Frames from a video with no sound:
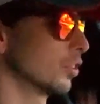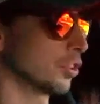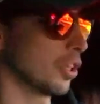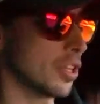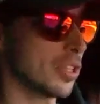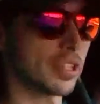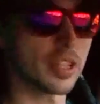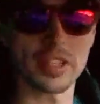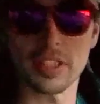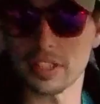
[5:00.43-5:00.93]

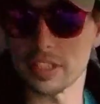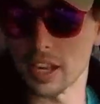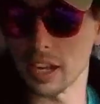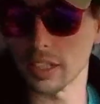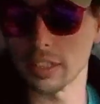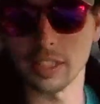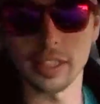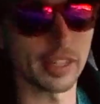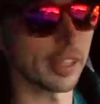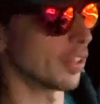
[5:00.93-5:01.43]
just as
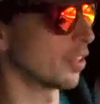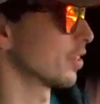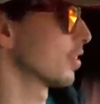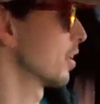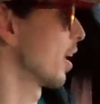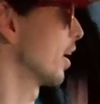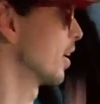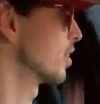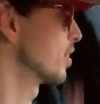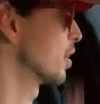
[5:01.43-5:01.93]
deadly
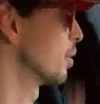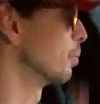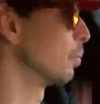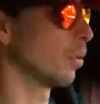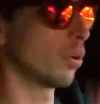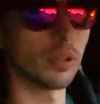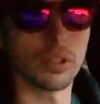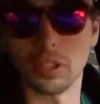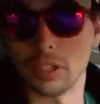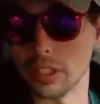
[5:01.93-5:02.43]
as the
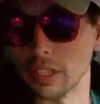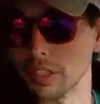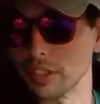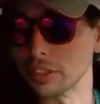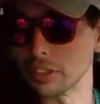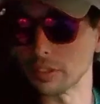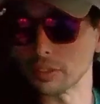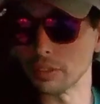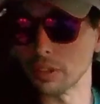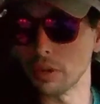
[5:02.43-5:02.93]
bull
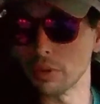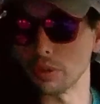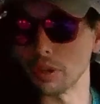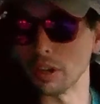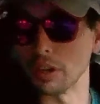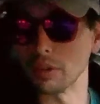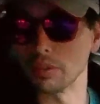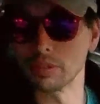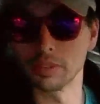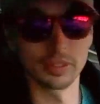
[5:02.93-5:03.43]
in their
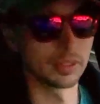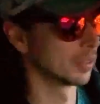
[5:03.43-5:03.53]
logo.